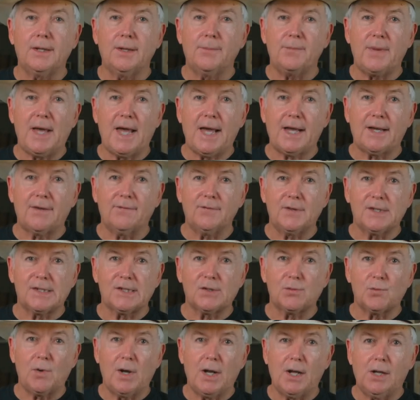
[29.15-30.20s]
the back of the
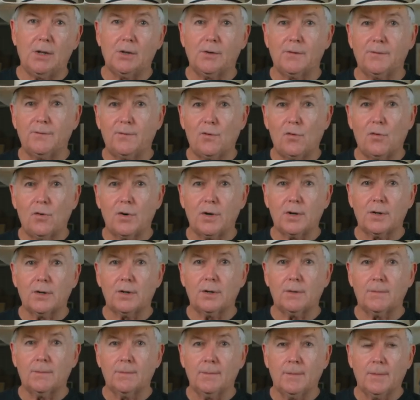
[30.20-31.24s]
swell or fork
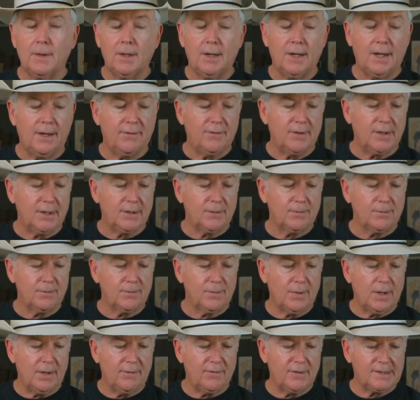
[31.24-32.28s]
of
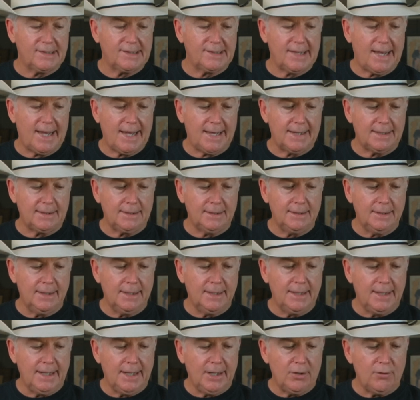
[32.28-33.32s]
a saddle.
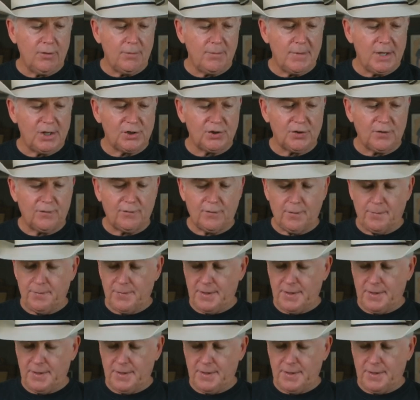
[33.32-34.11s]
We measure from